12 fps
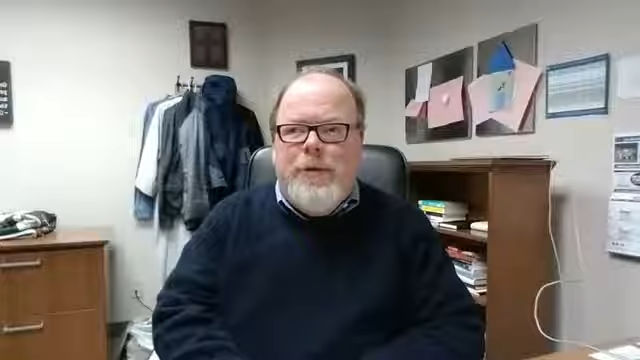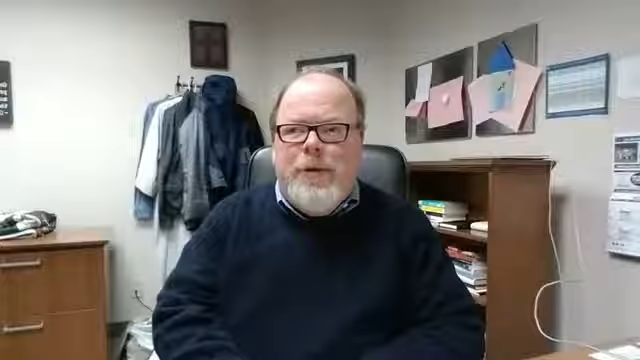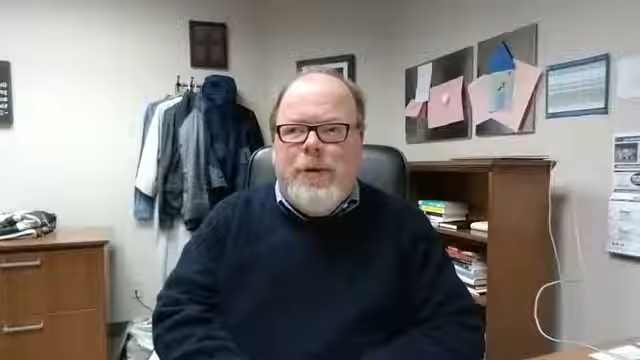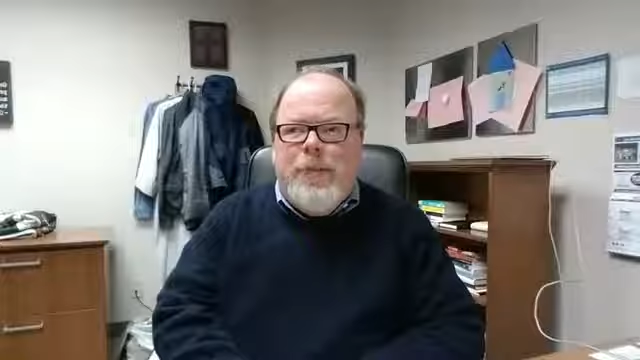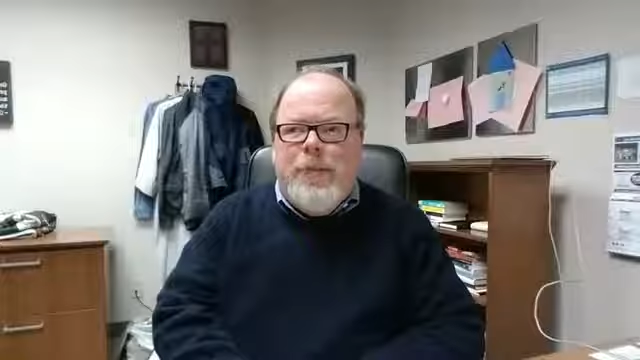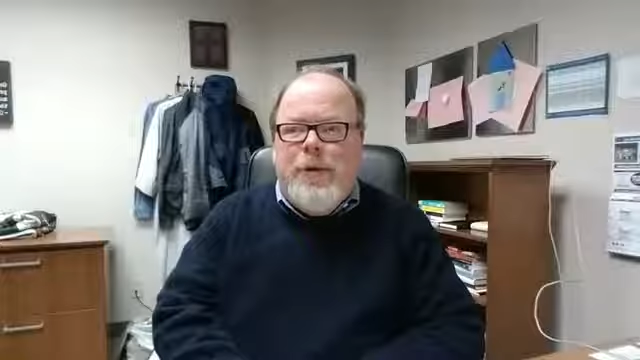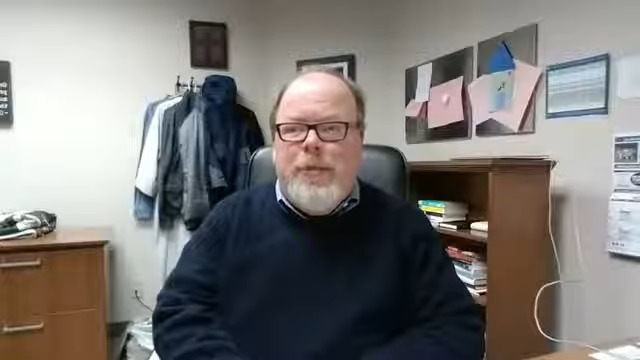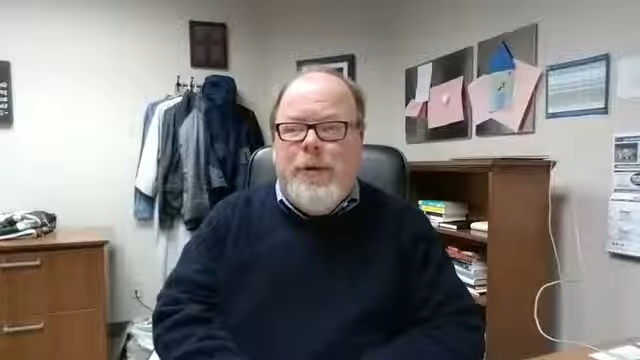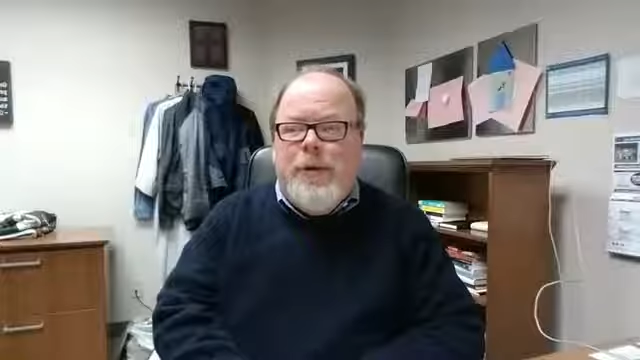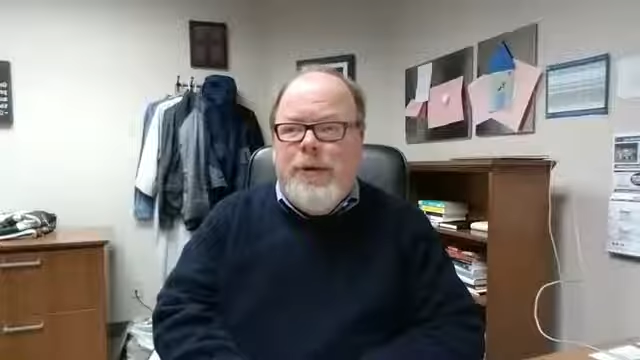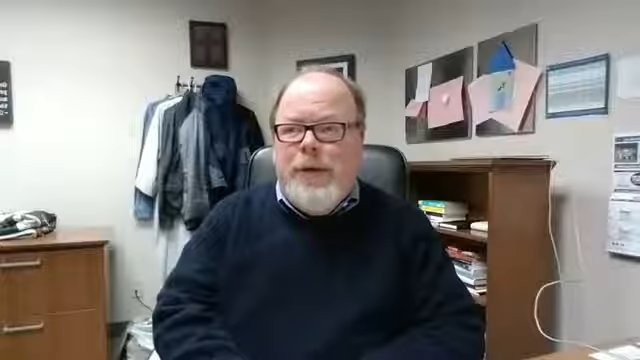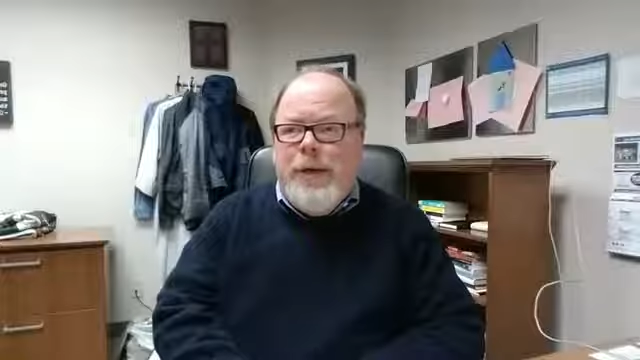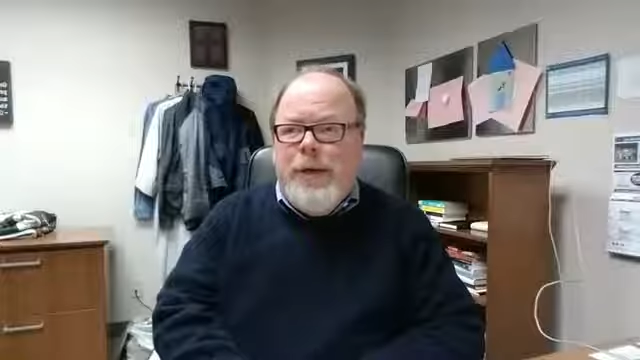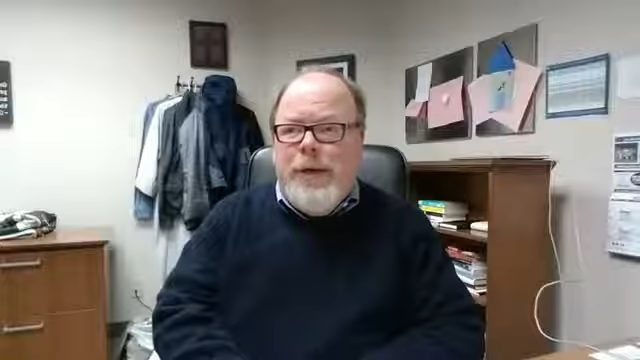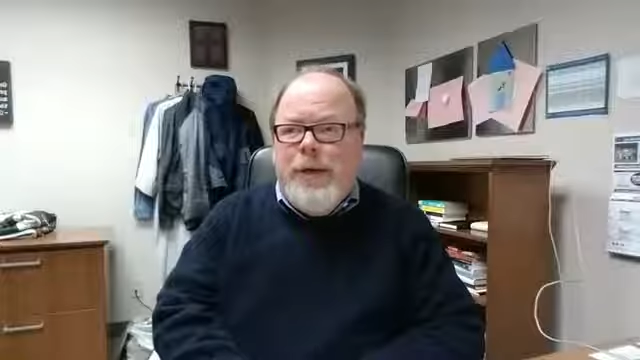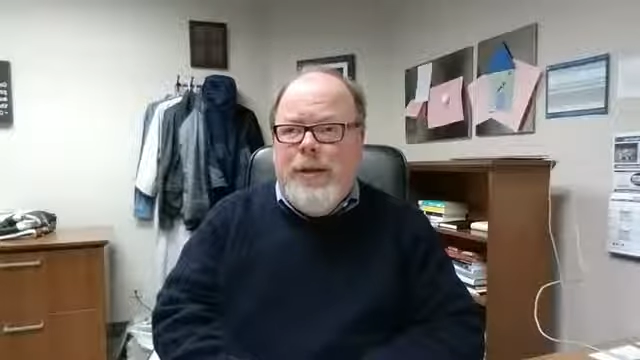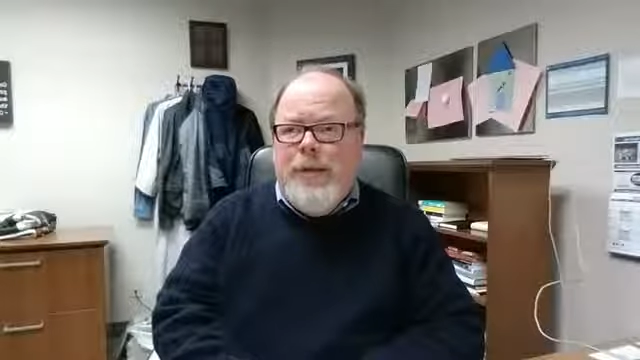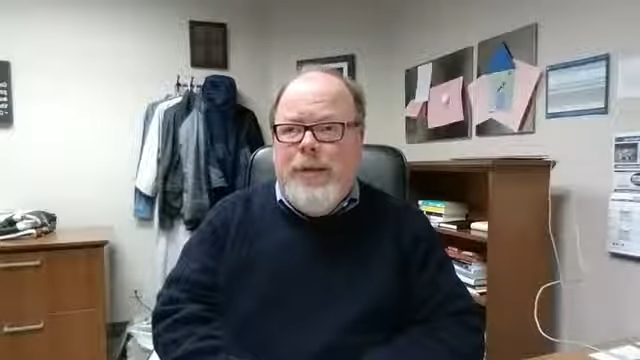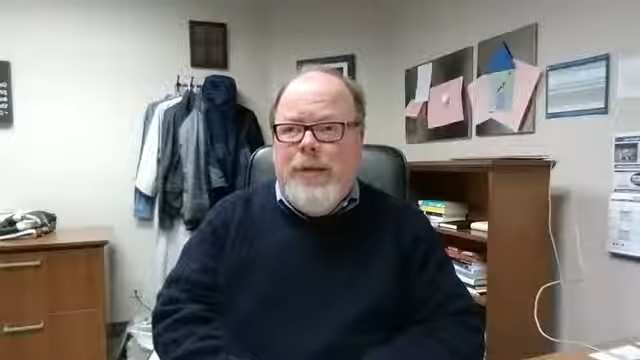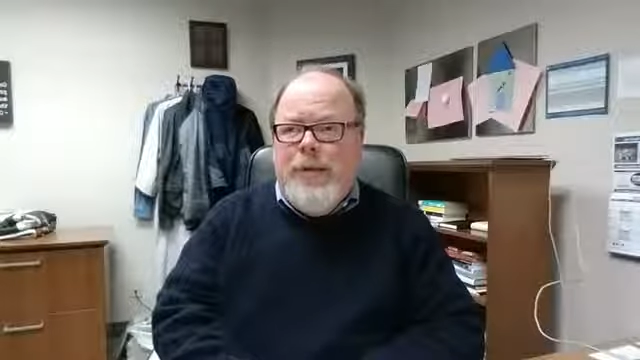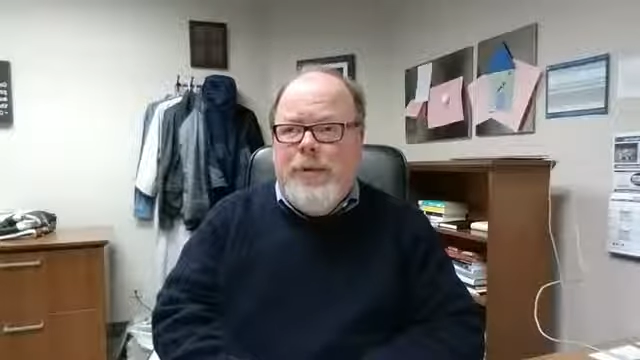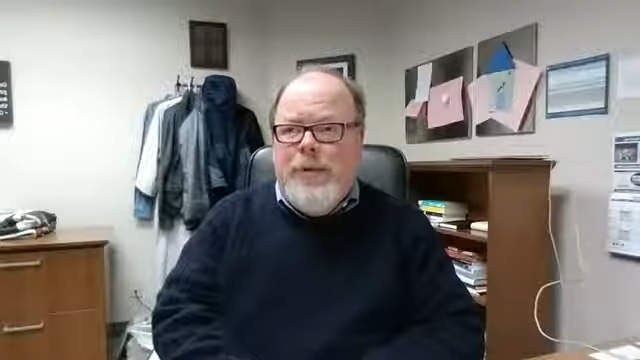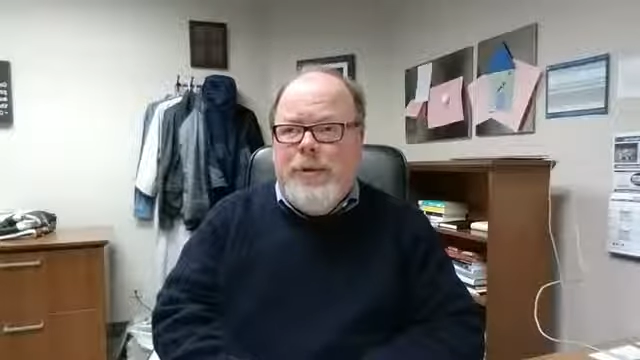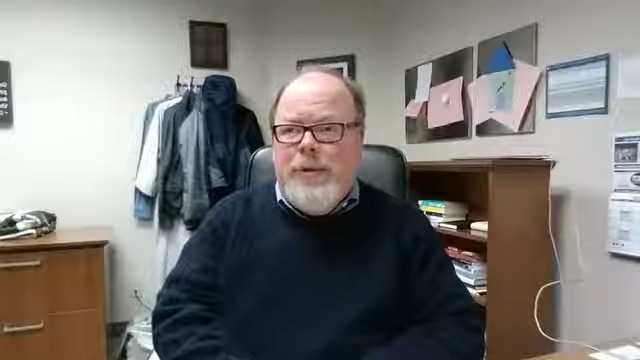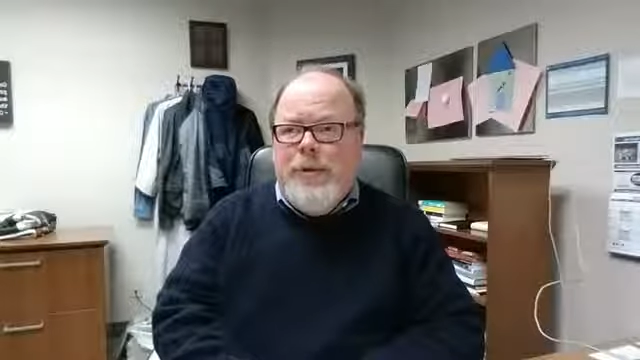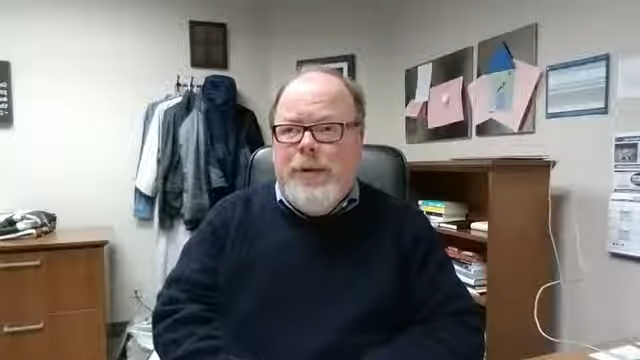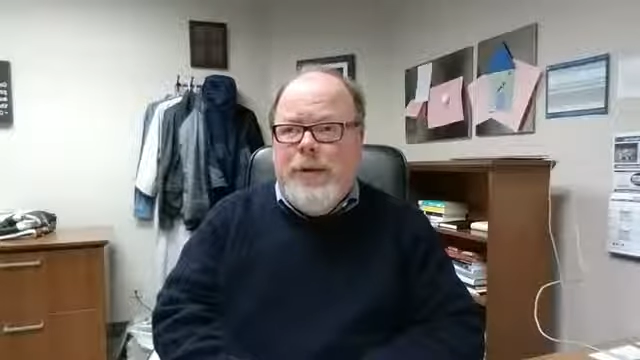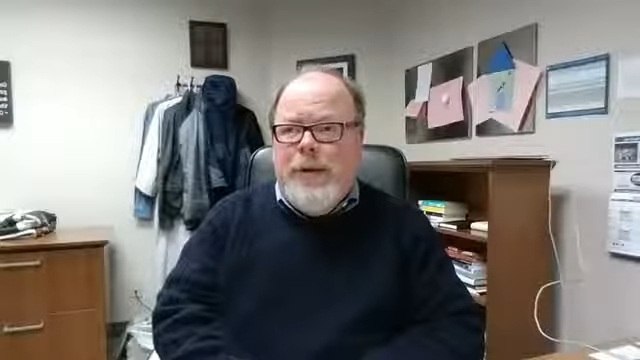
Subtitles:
but I'll be preaching and leading worship,